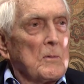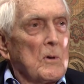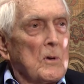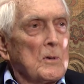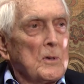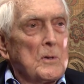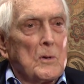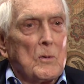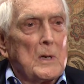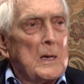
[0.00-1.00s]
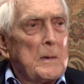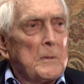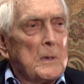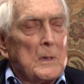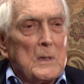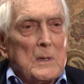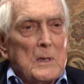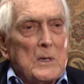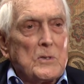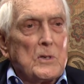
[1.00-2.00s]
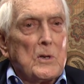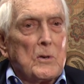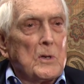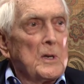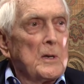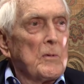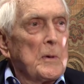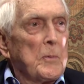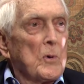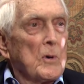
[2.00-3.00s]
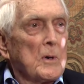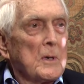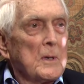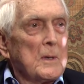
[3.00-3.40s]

wrong to you or what happened? He said, no, you didn't report.